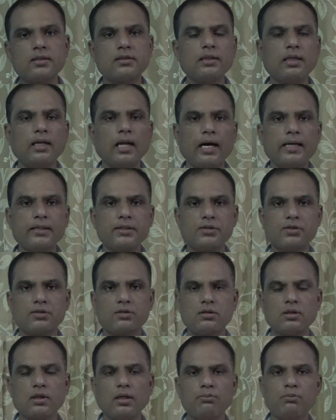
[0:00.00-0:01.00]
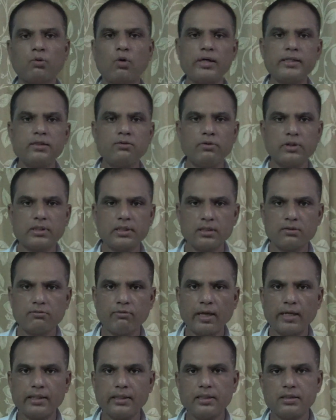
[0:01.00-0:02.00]
the last point, which is
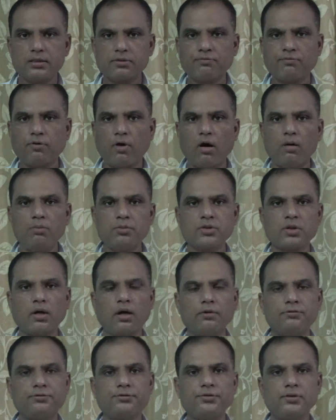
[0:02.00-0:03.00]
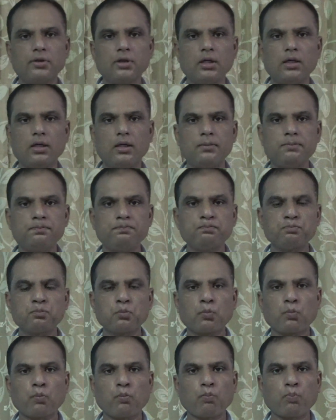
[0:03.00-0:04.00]
various forms of
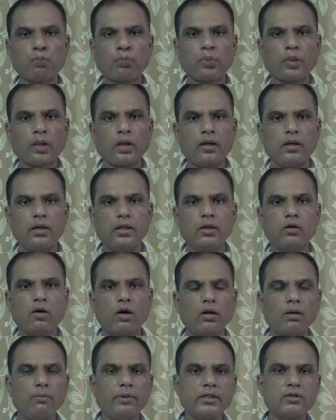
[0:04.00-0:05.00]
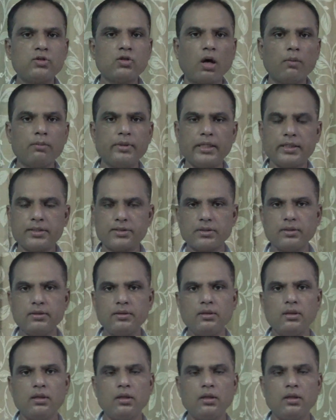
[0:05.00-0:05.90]
economic domination.